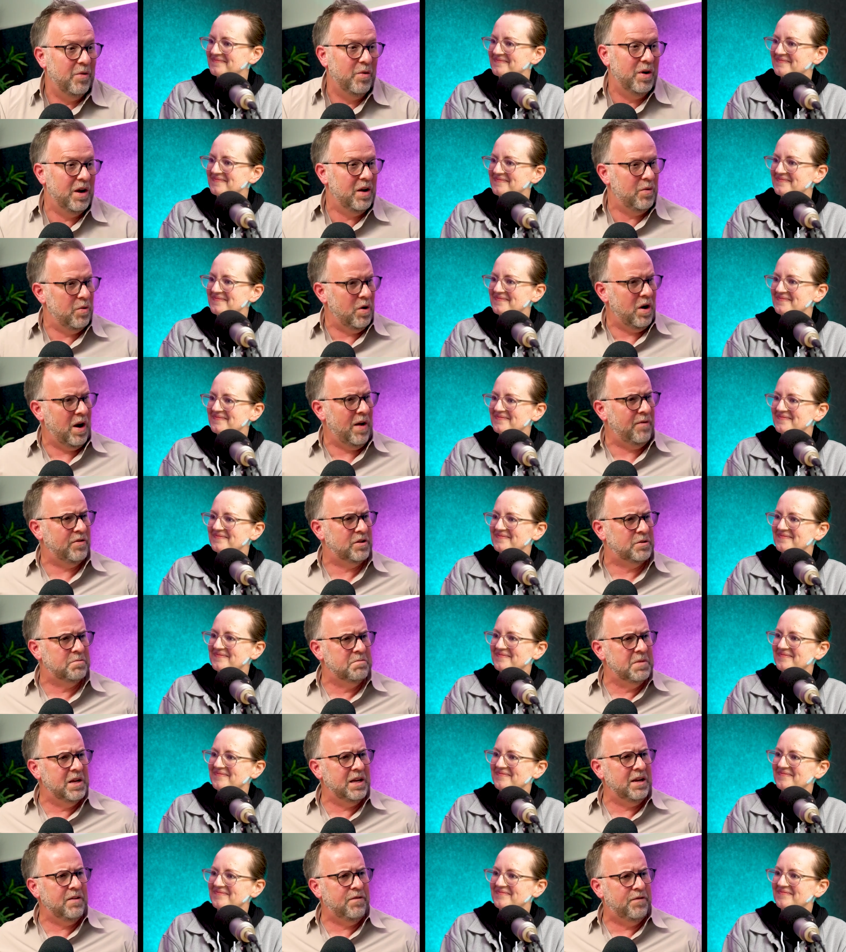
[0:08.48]
Speaker 1: we, we don't have as
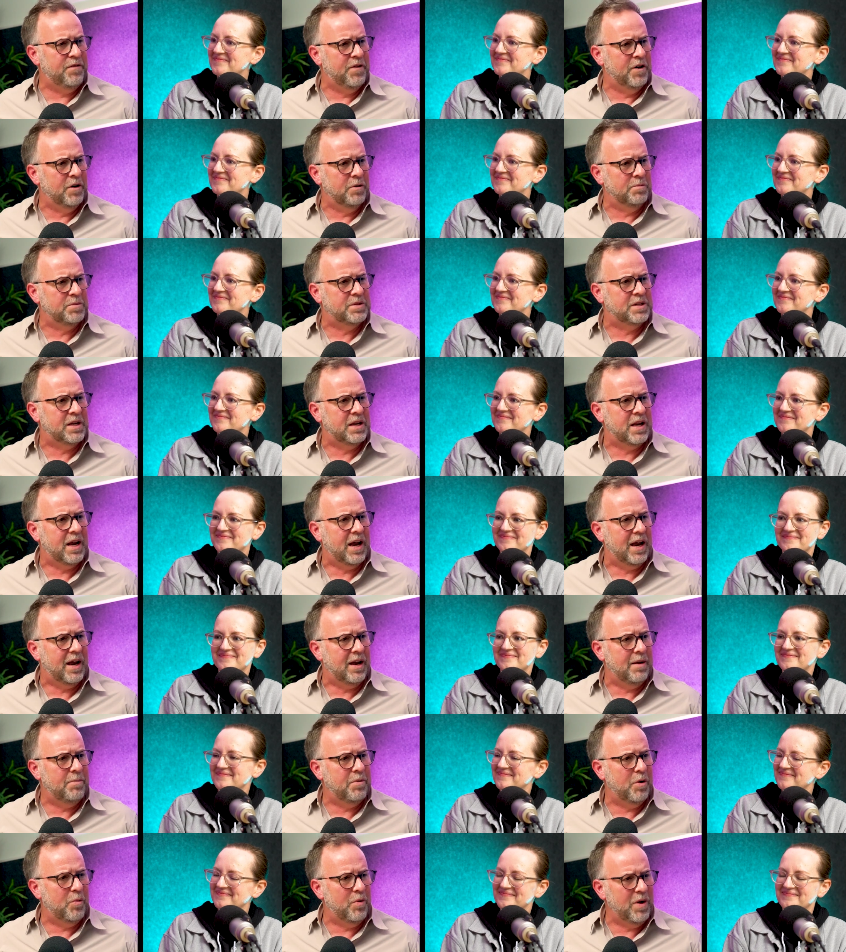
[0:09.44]
many films
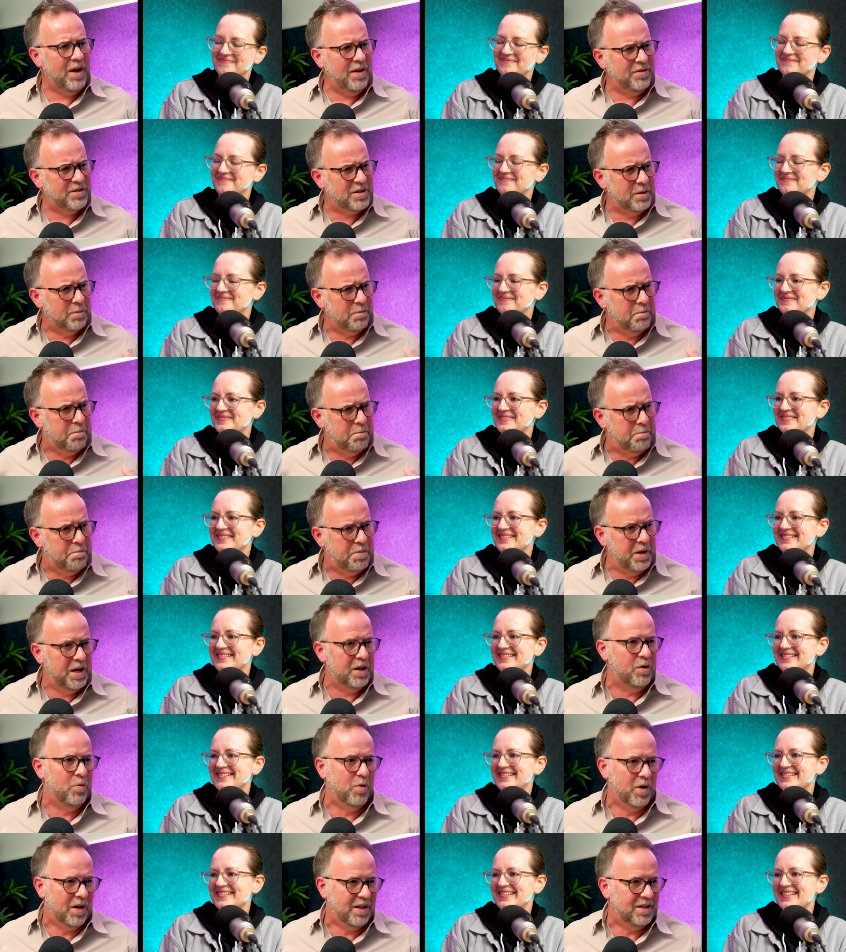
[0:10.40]
today, but mm -hmm. we have some
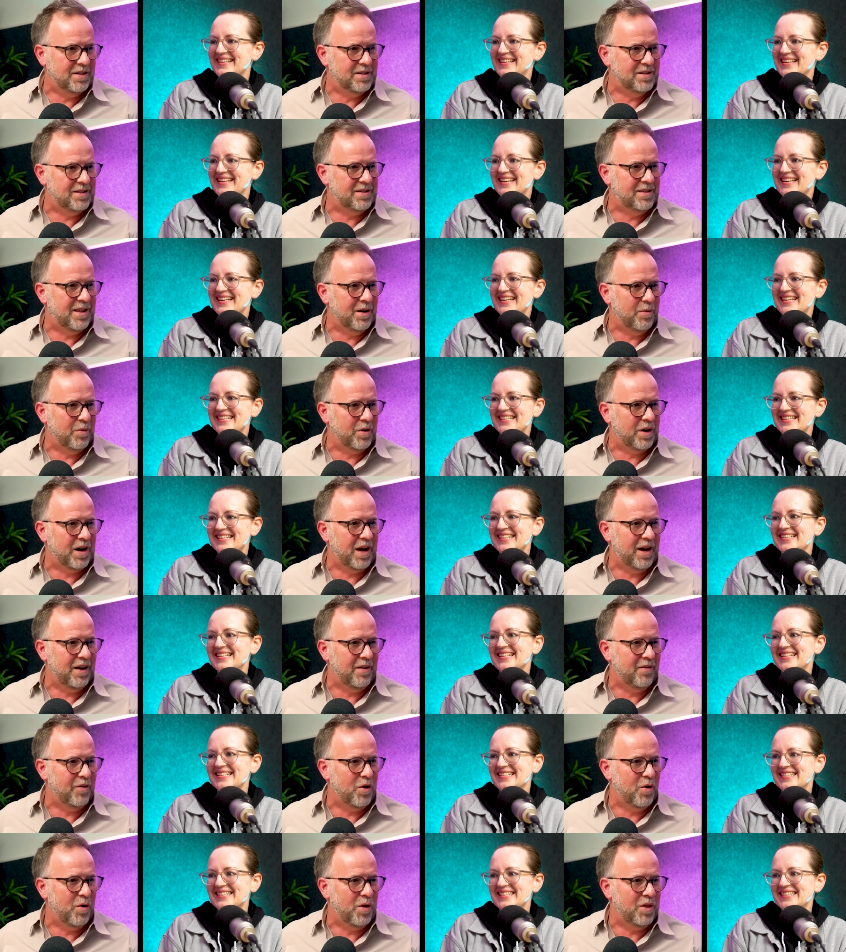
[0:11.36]
big ones that we're
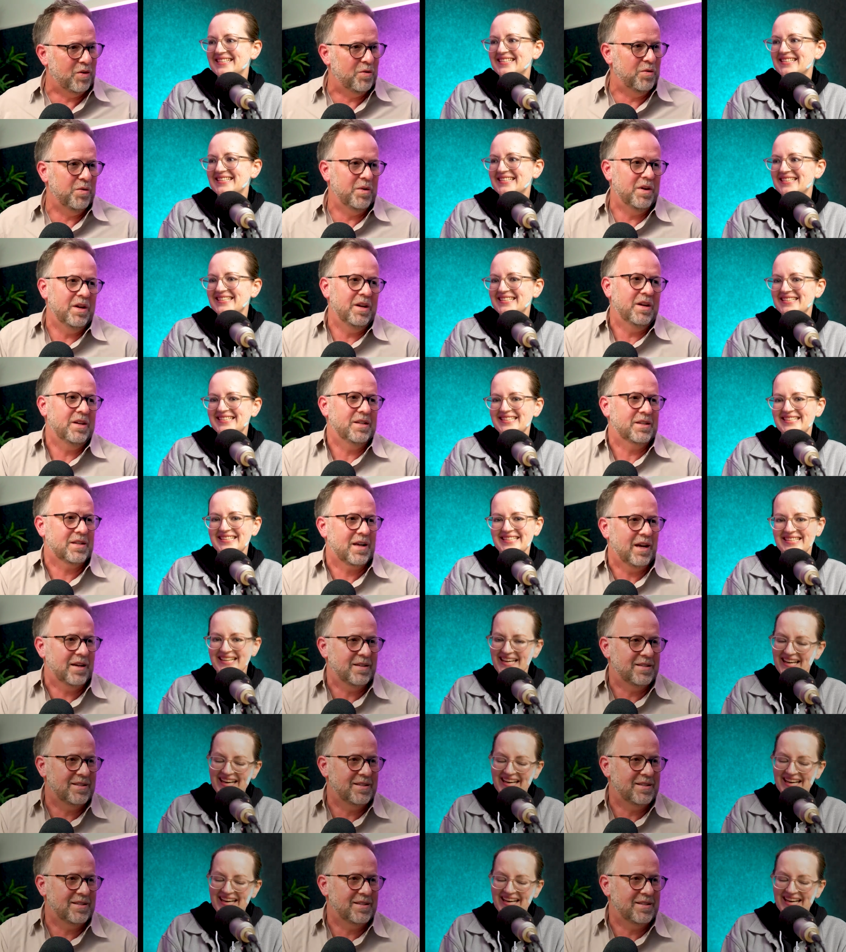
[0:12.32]
kind of going through to discuss.